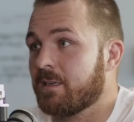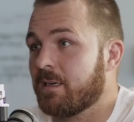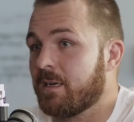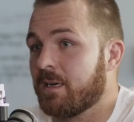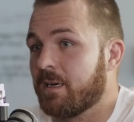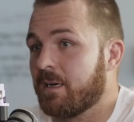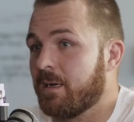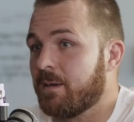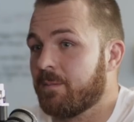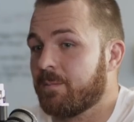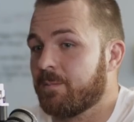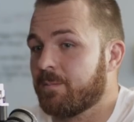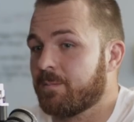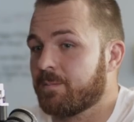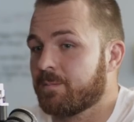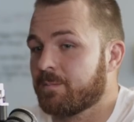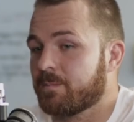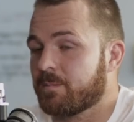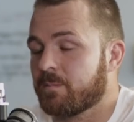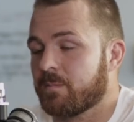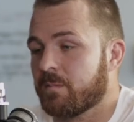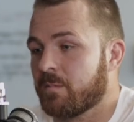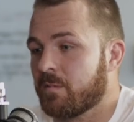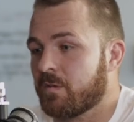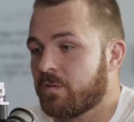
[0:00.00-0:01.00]
Yeah.
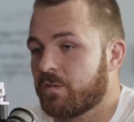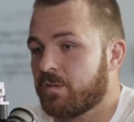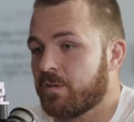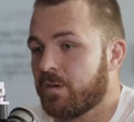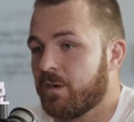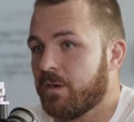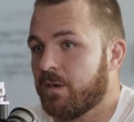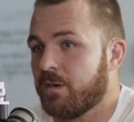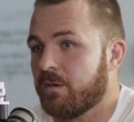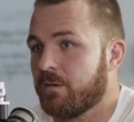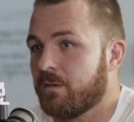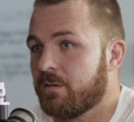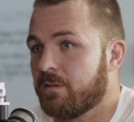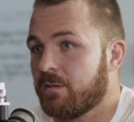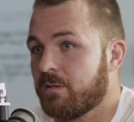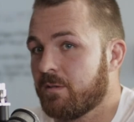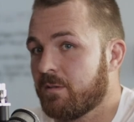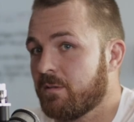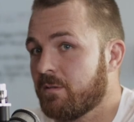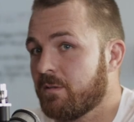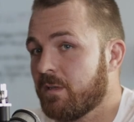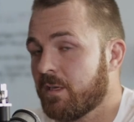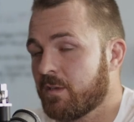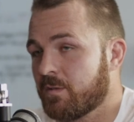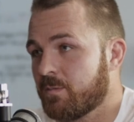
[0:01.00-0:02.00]
So
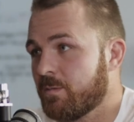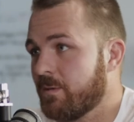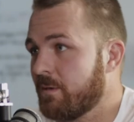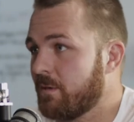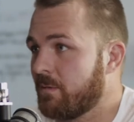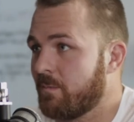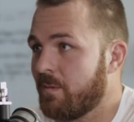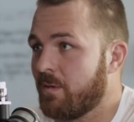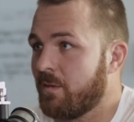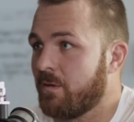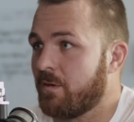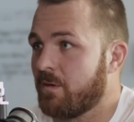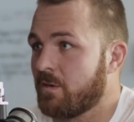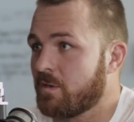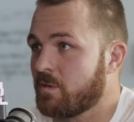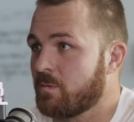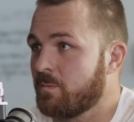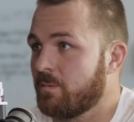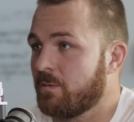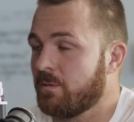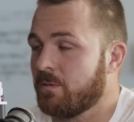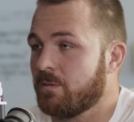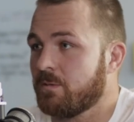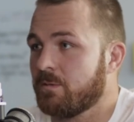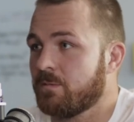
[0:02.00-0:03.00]
next minute I'm in the
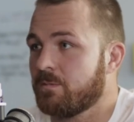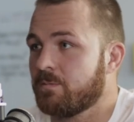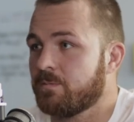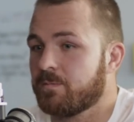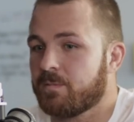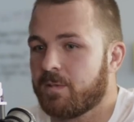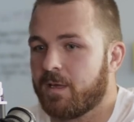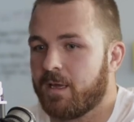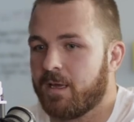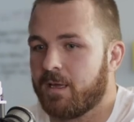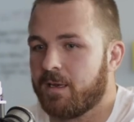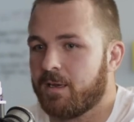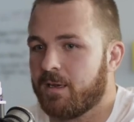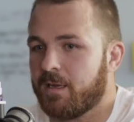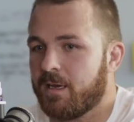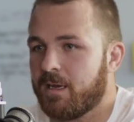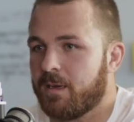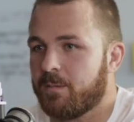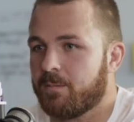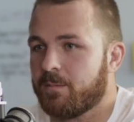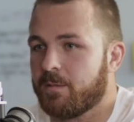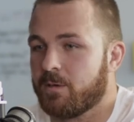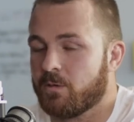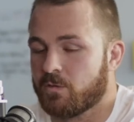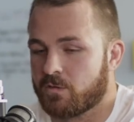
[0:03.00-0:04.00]
hospital, and
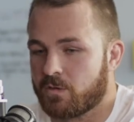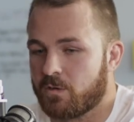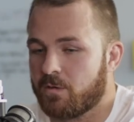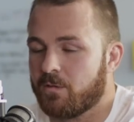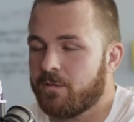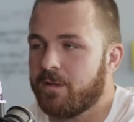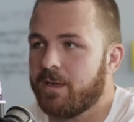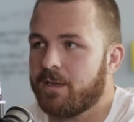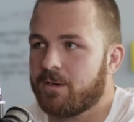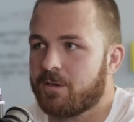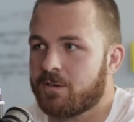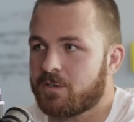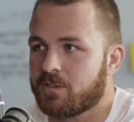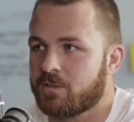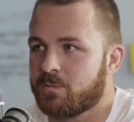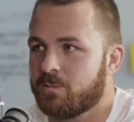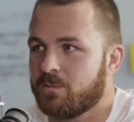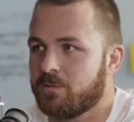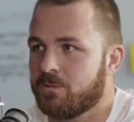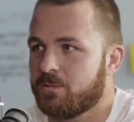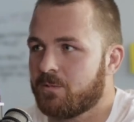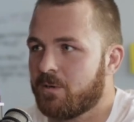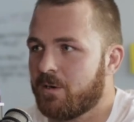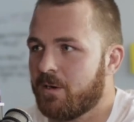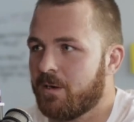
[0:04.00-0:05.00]
it was on that
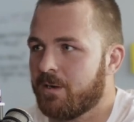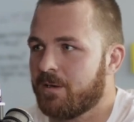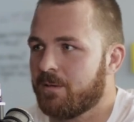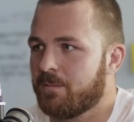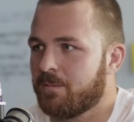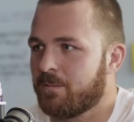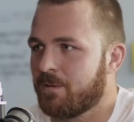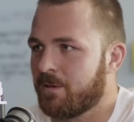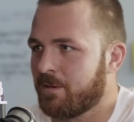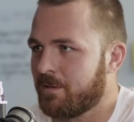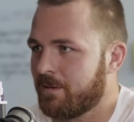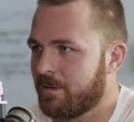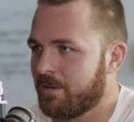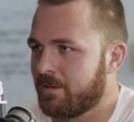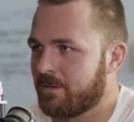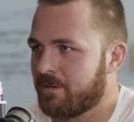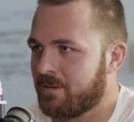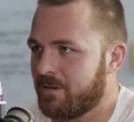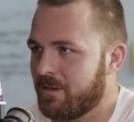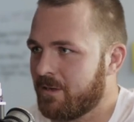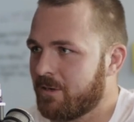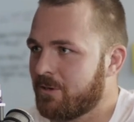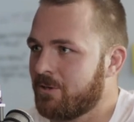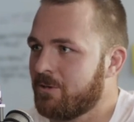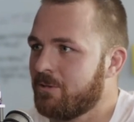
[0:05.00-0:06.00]
hospital ride where I think
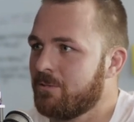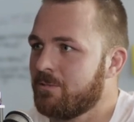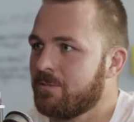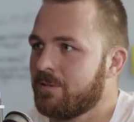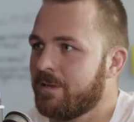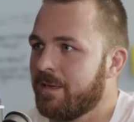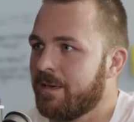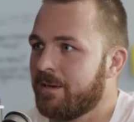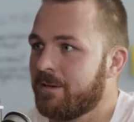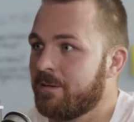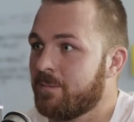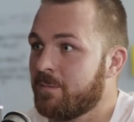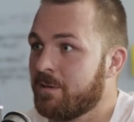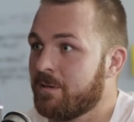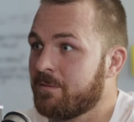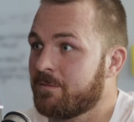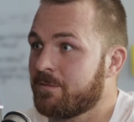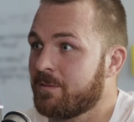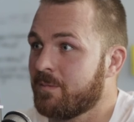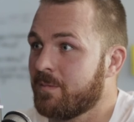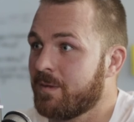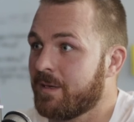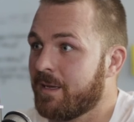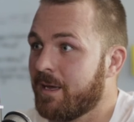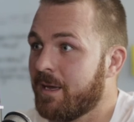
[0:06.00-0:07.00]
I'd like cooled down a bit
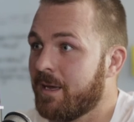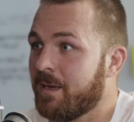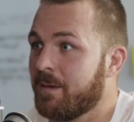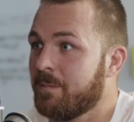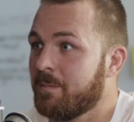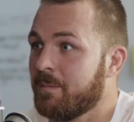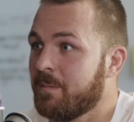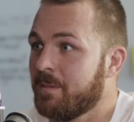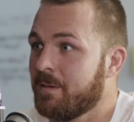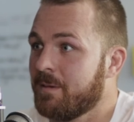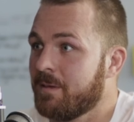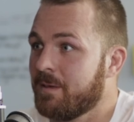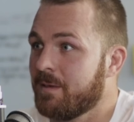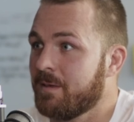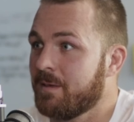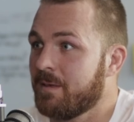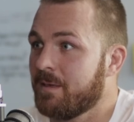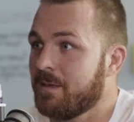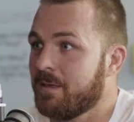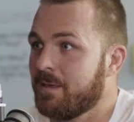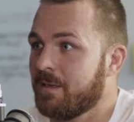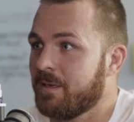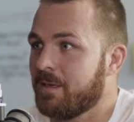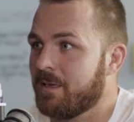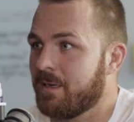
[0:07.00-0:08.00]
from the game.
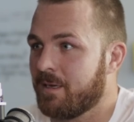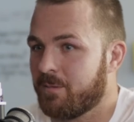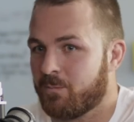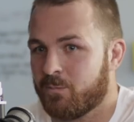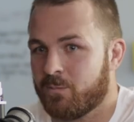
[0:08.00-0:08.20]
A